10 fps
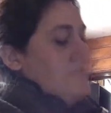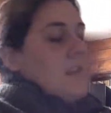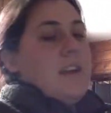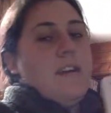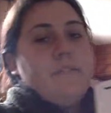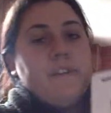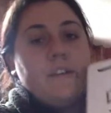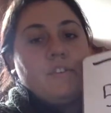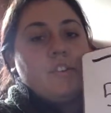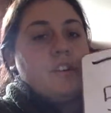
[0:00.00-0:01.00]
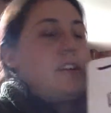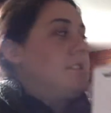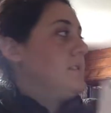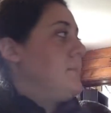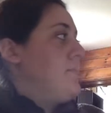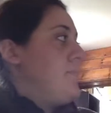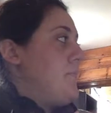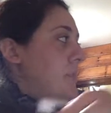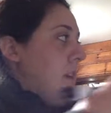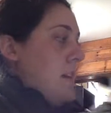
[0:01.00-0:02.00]
I have 5 cookies.
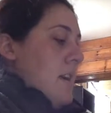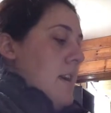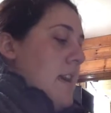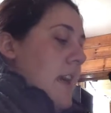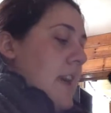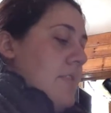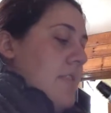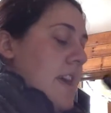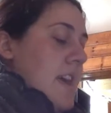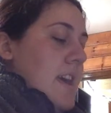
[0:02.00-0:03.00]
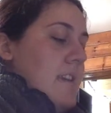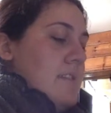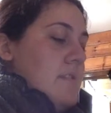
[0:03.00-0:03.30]
And then